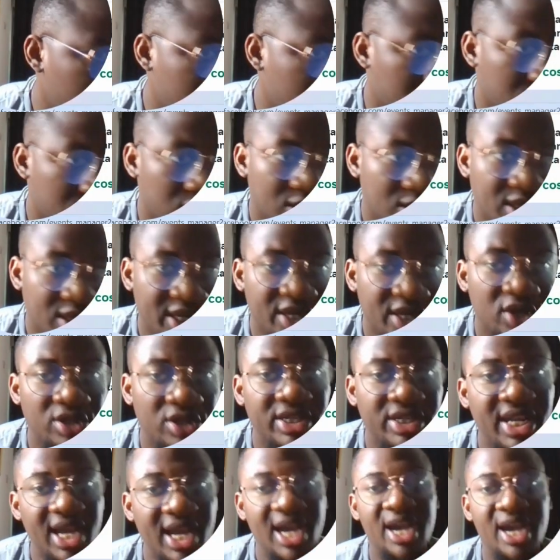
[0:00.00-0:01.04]
You click on
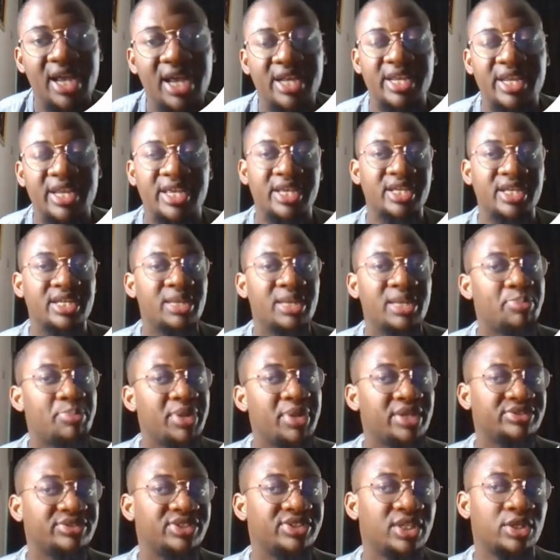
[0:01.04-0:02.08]
the
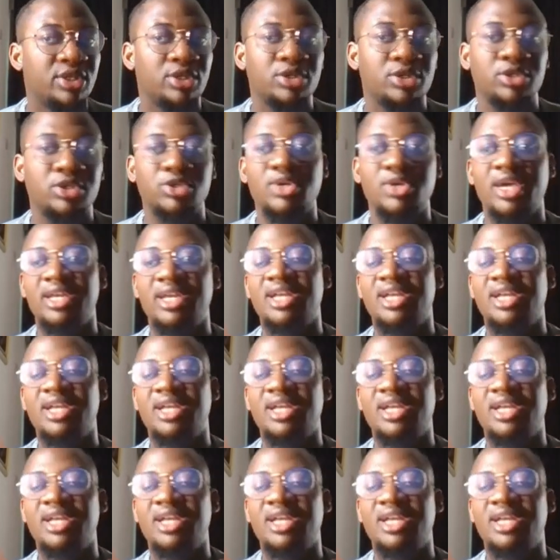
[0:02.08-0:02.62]
pixel. You go ahead